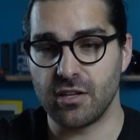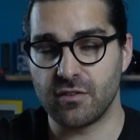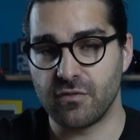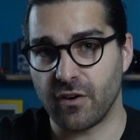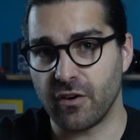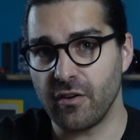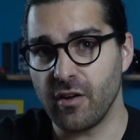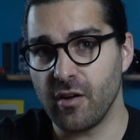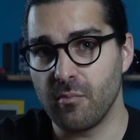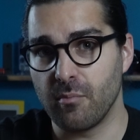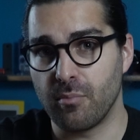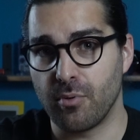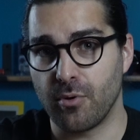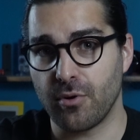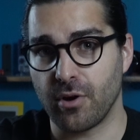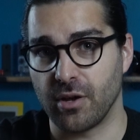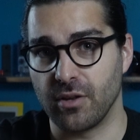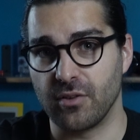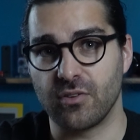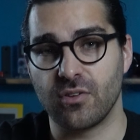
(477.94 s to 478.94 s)
is very
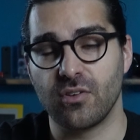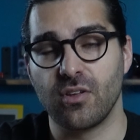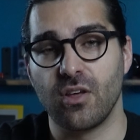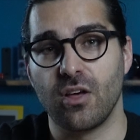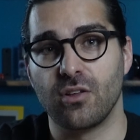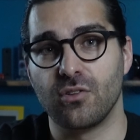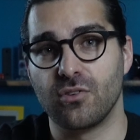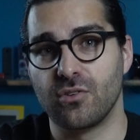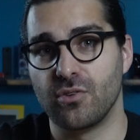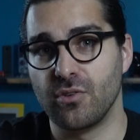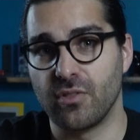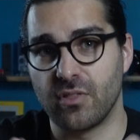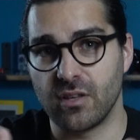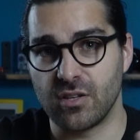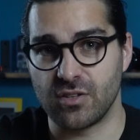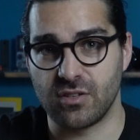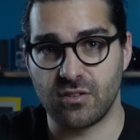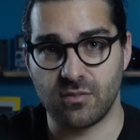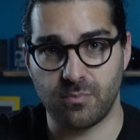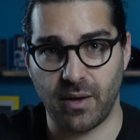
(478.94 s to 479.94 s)
important to
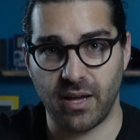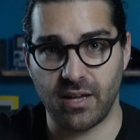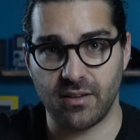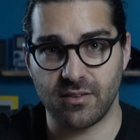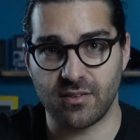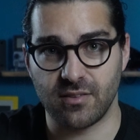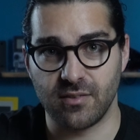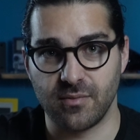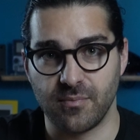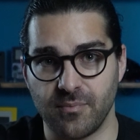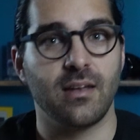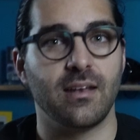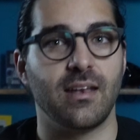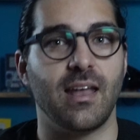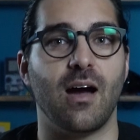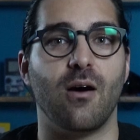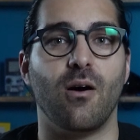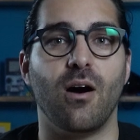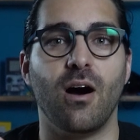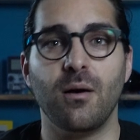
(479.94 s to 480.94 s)
this space.
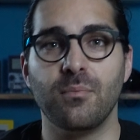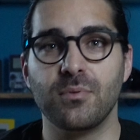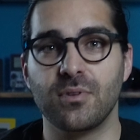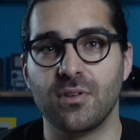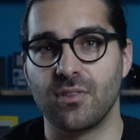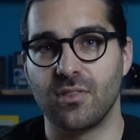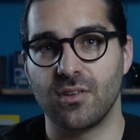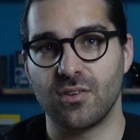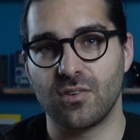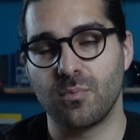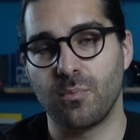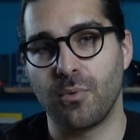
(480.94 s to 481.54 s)
Now, up to this